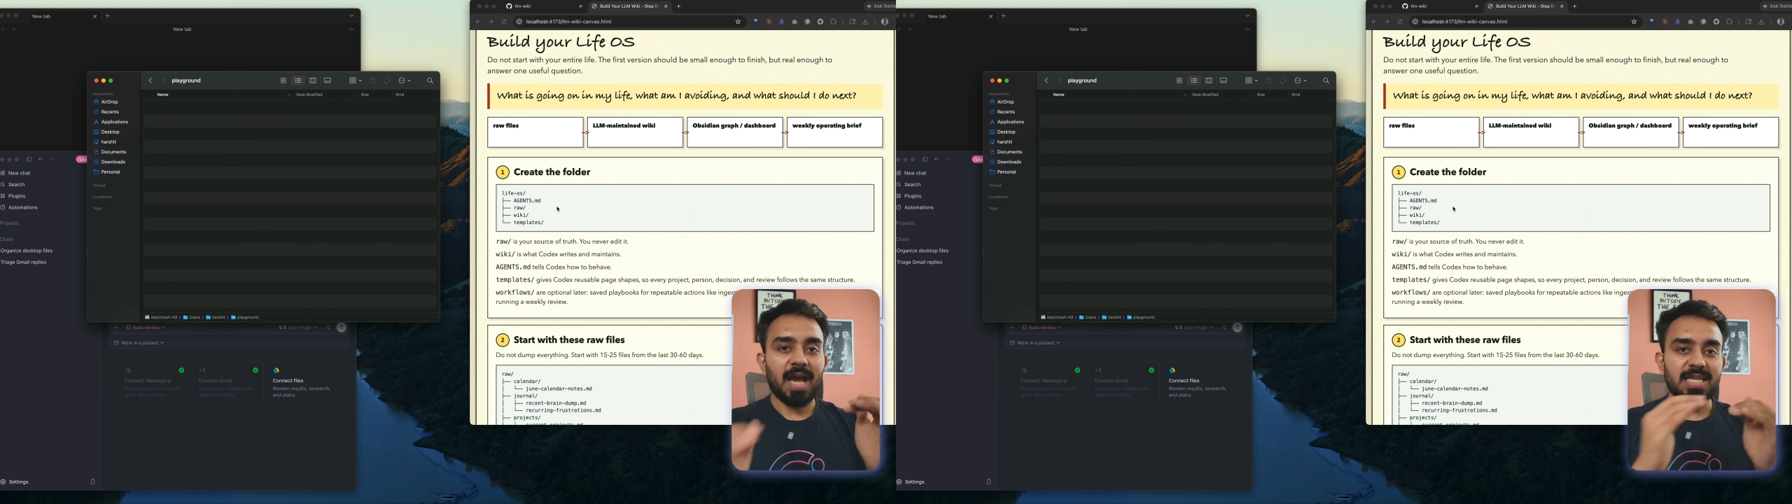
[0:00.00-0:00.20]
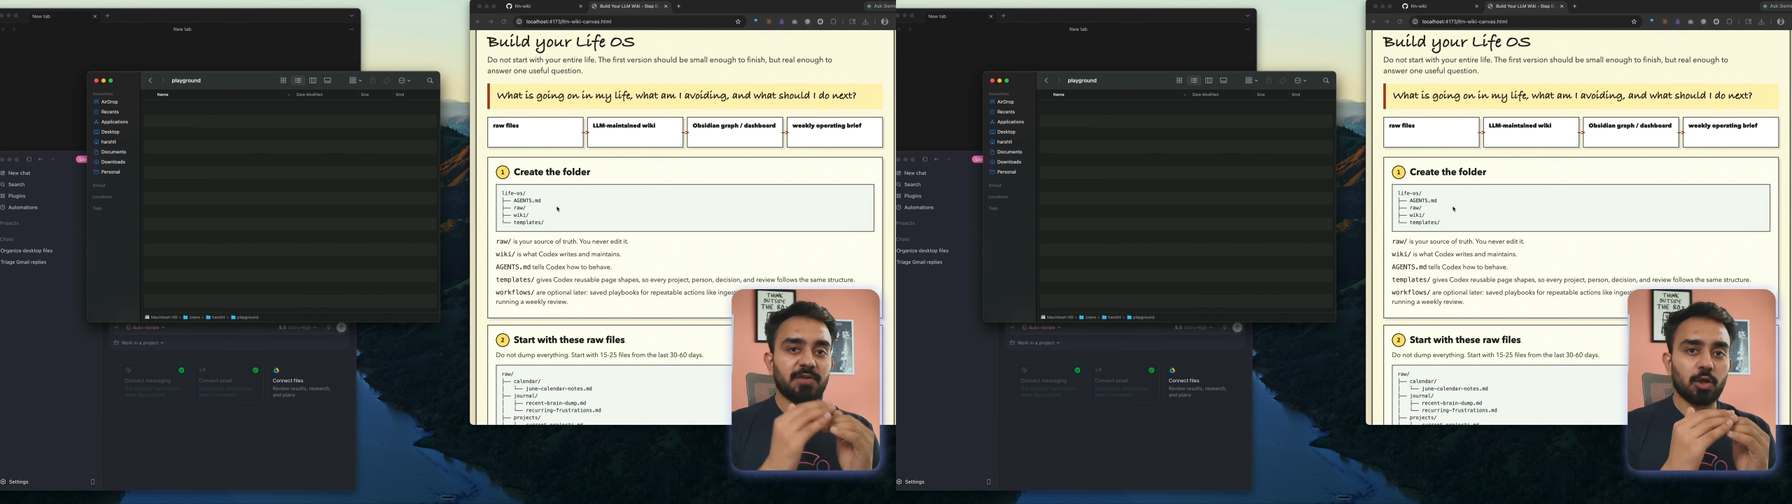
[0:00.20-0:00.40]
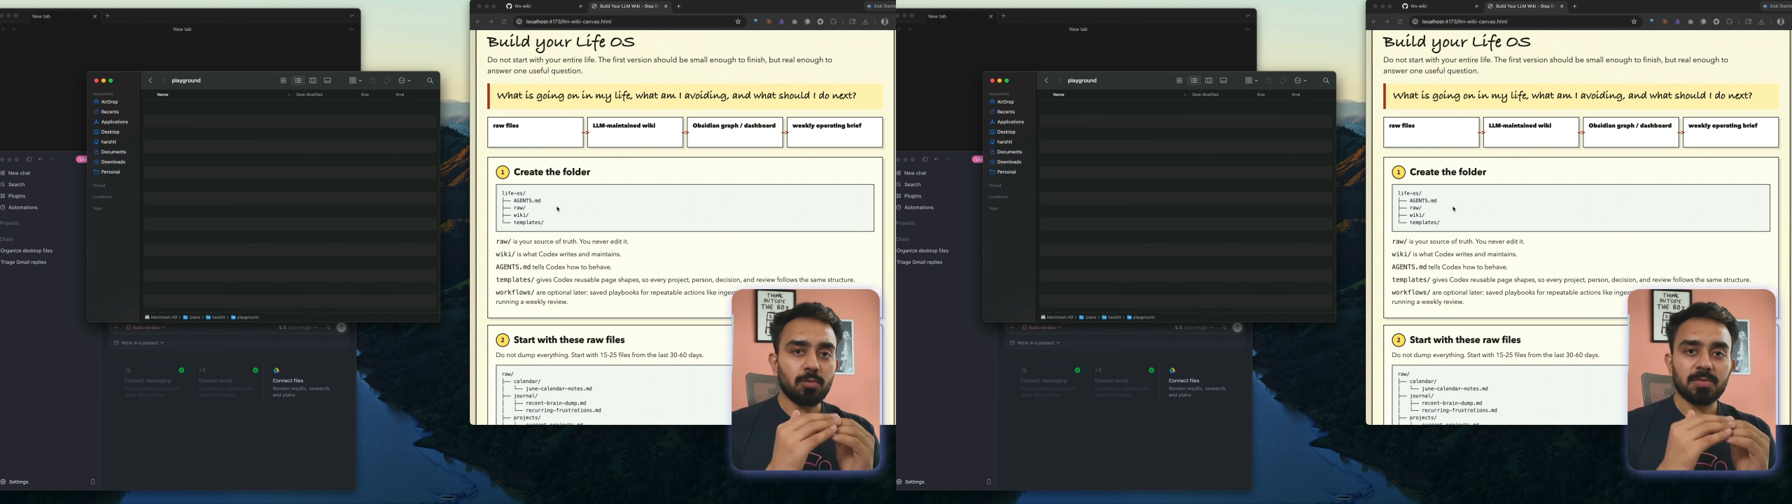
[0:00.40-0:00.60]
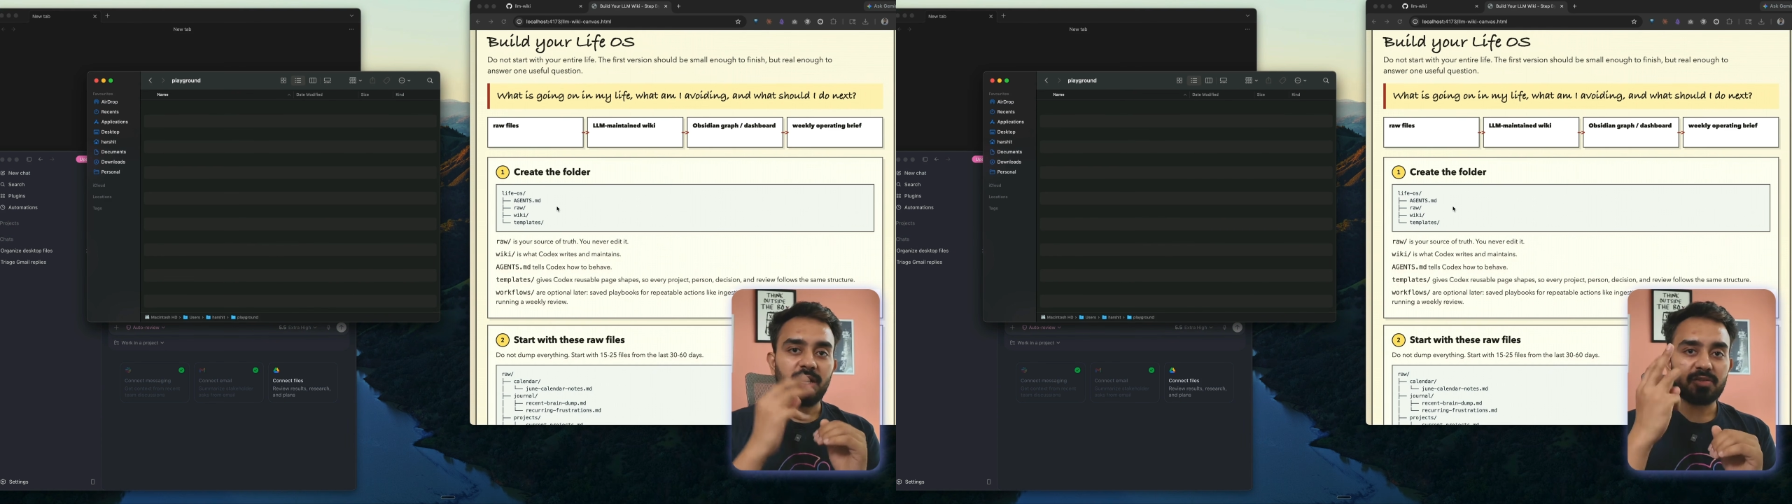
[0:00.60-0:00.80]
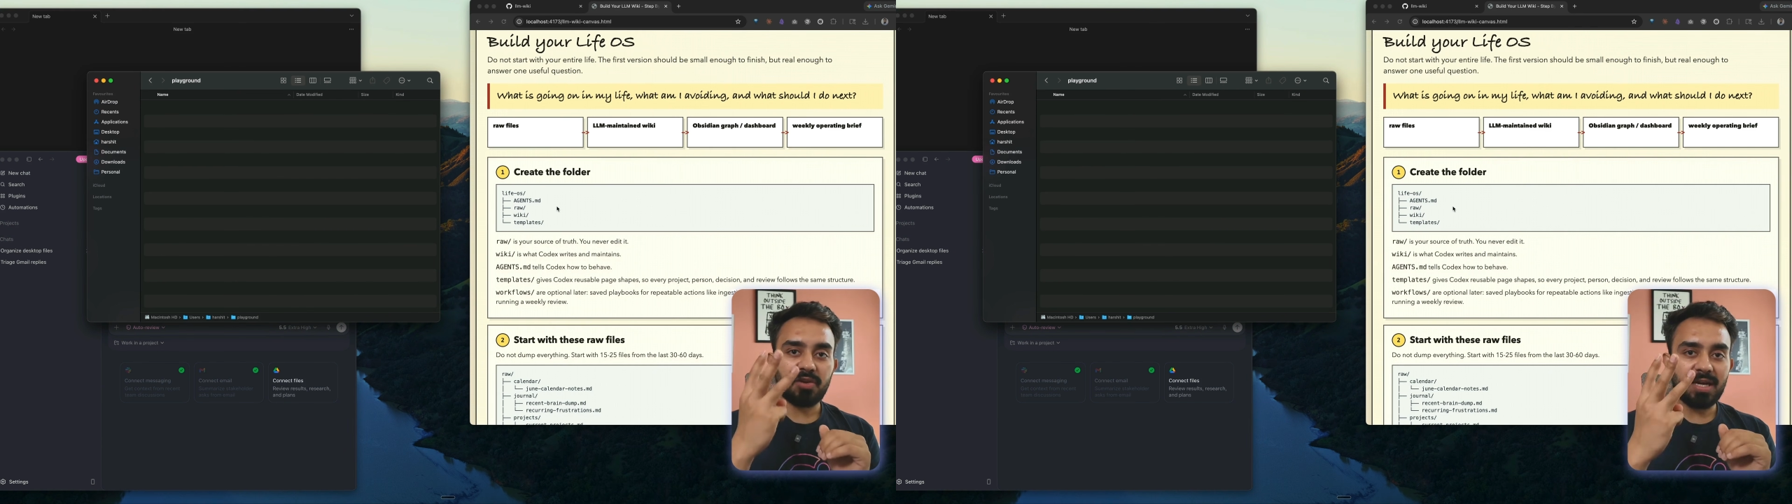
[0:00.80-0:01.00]
As we know,
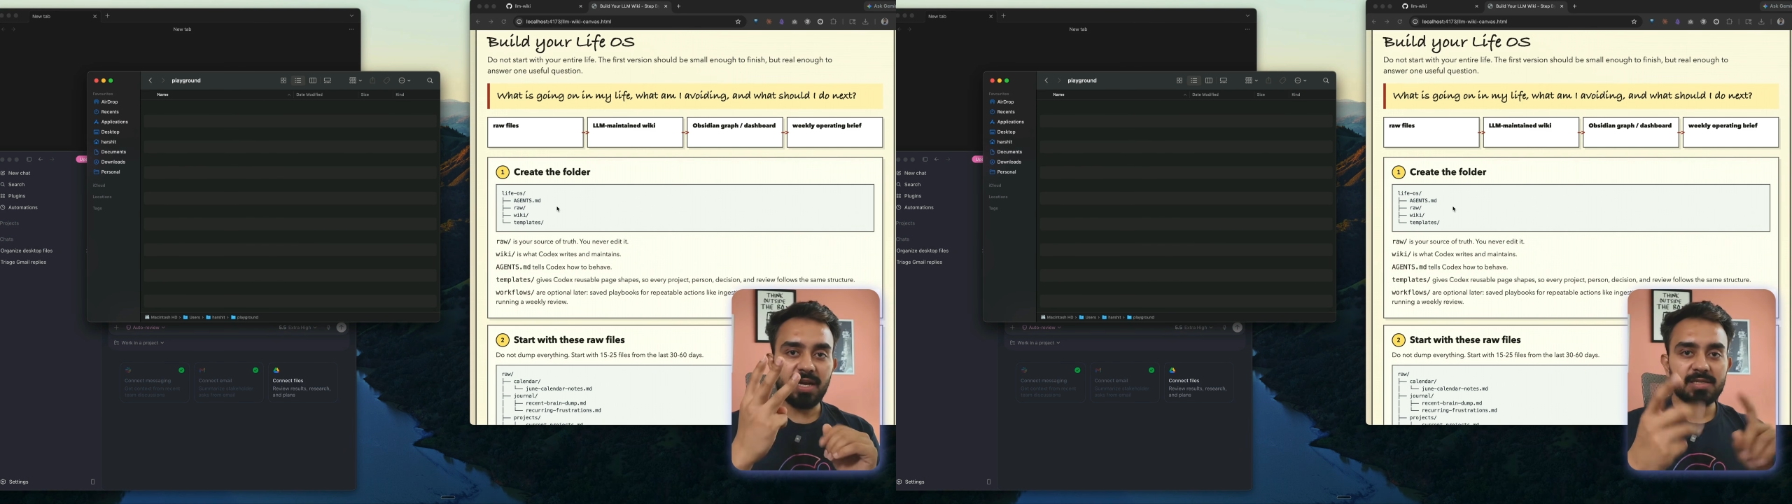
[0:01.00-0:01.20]
there are three